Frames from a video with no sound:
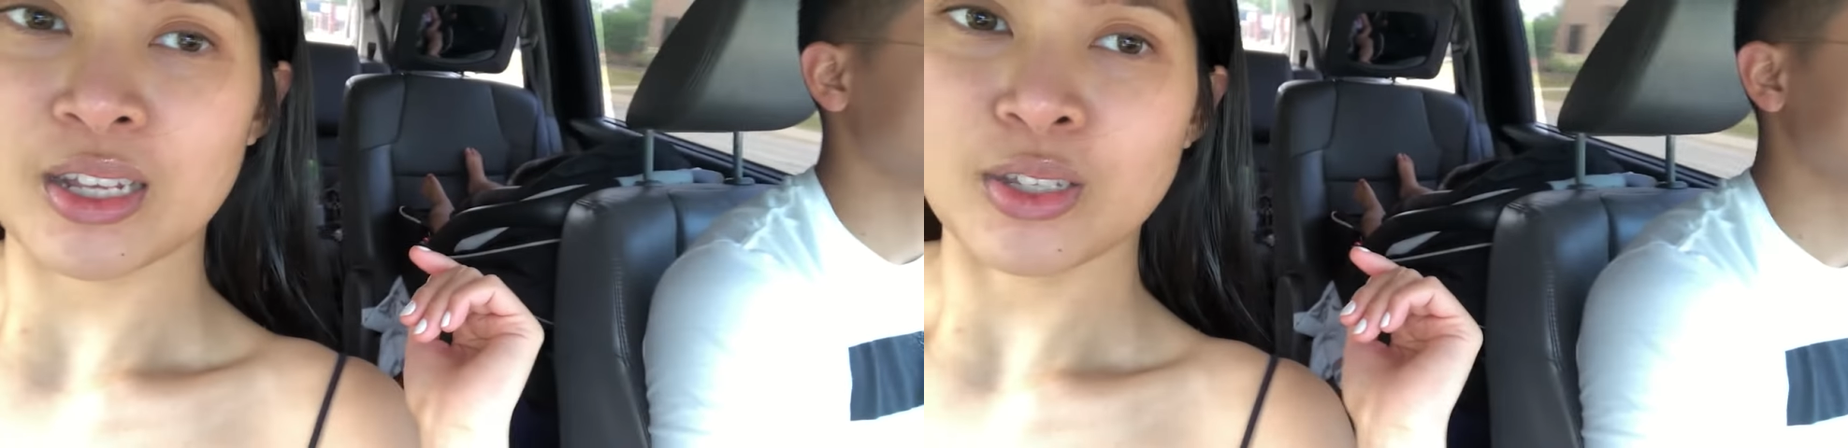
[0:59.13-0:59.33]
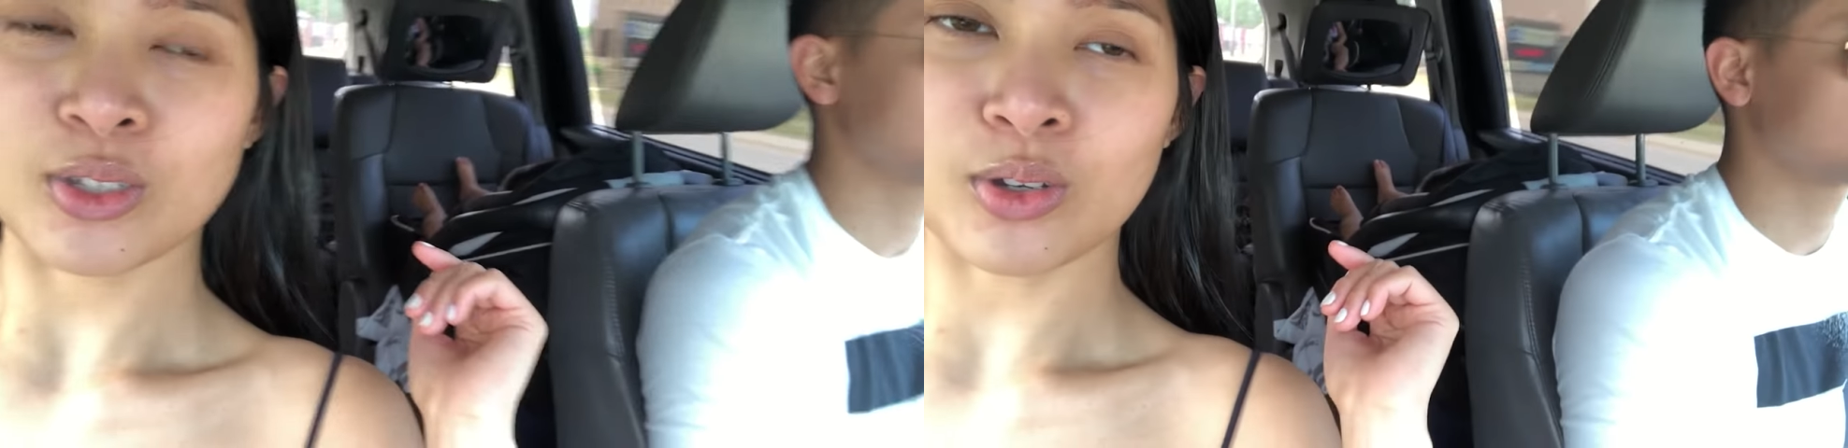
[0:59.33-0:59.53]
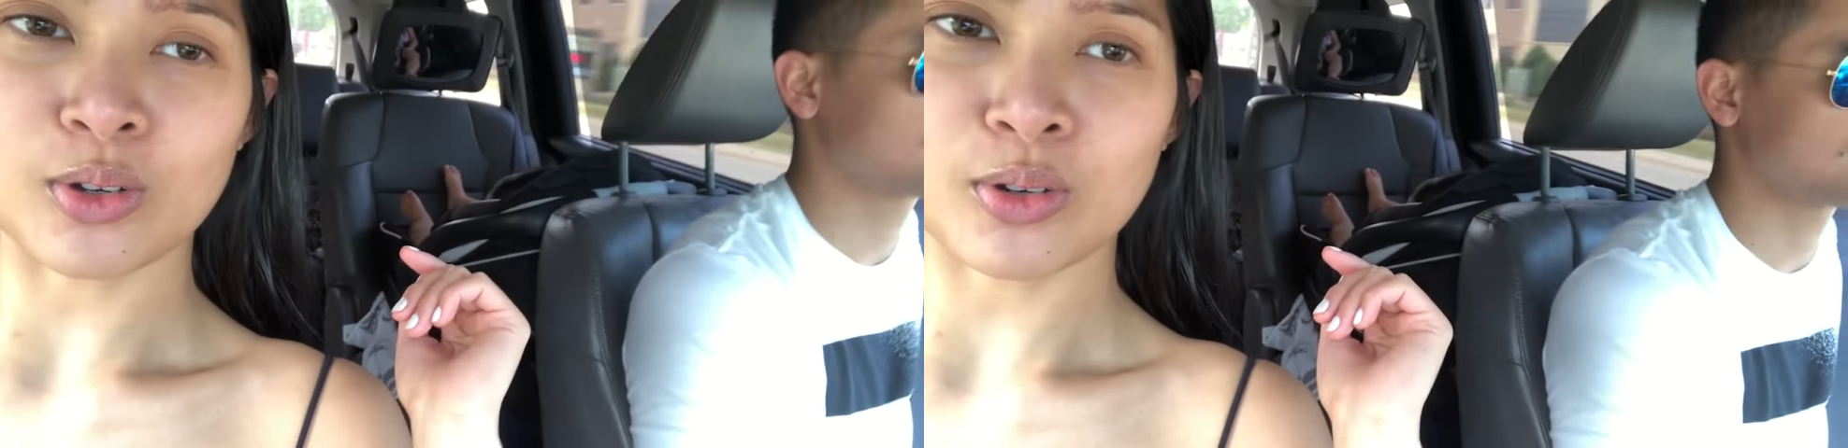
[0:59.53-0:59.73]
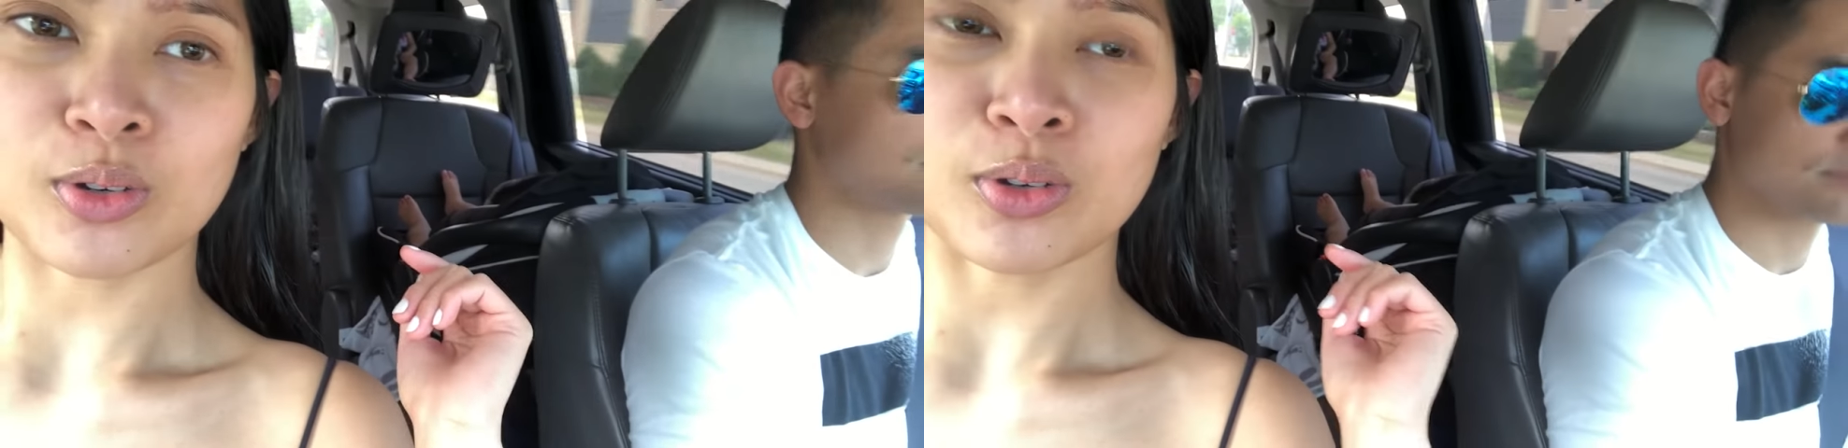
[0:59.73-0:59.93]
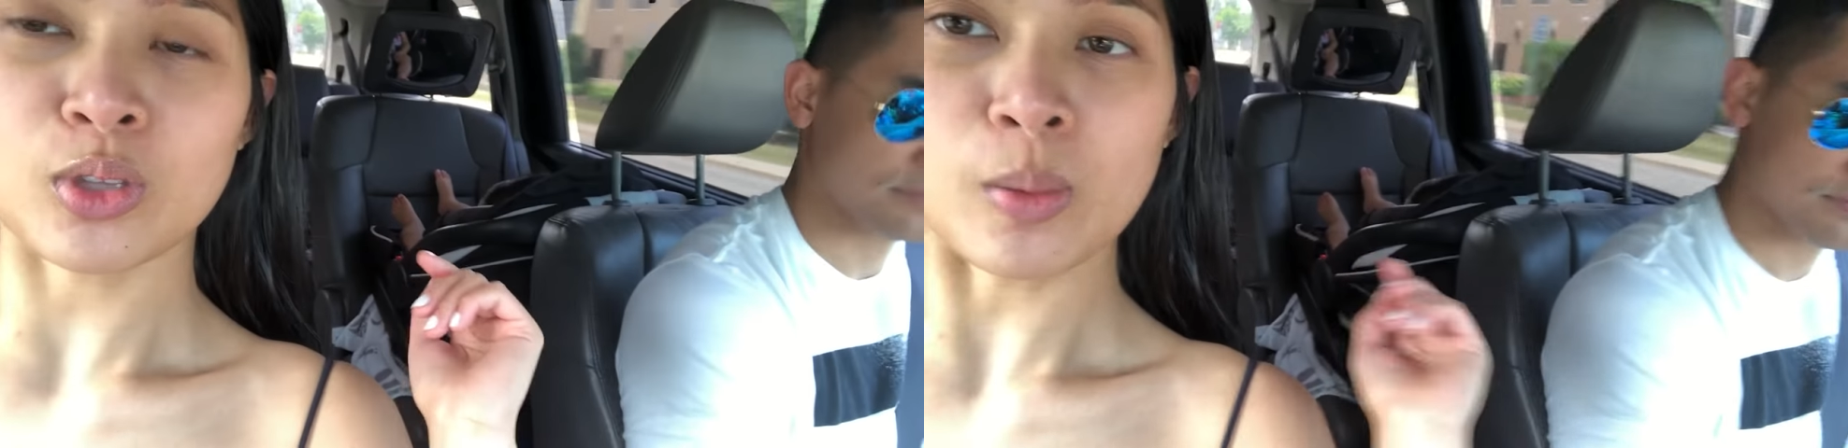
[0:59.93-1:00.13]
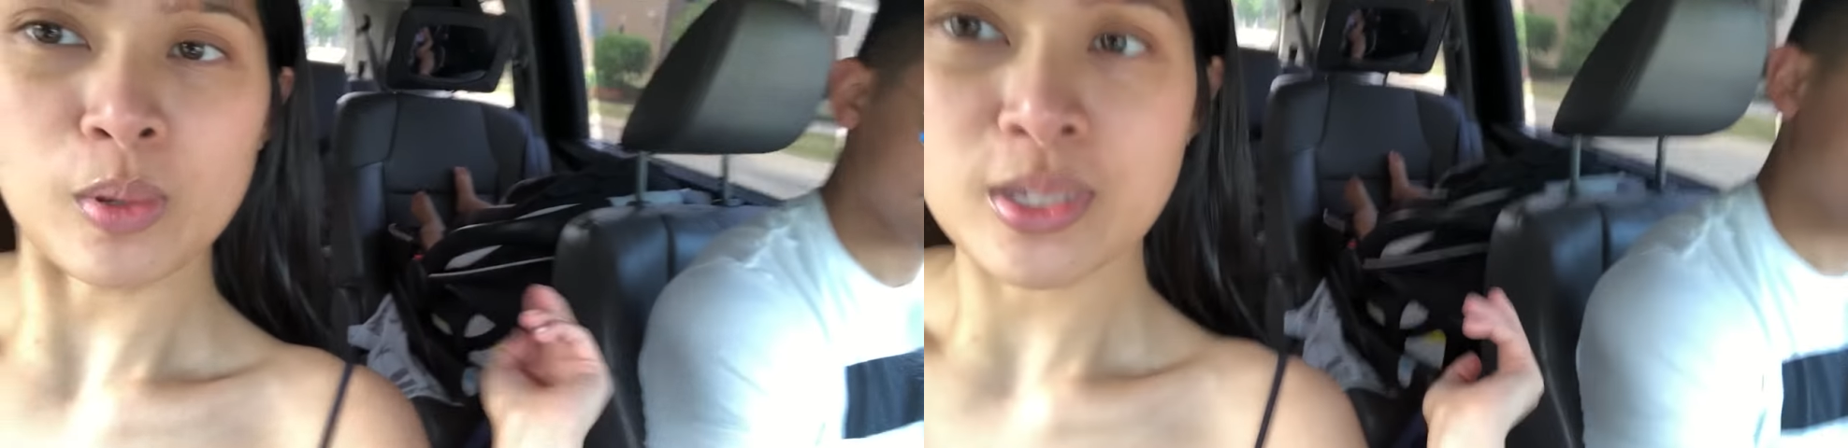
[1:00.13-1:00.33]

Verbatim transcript: so double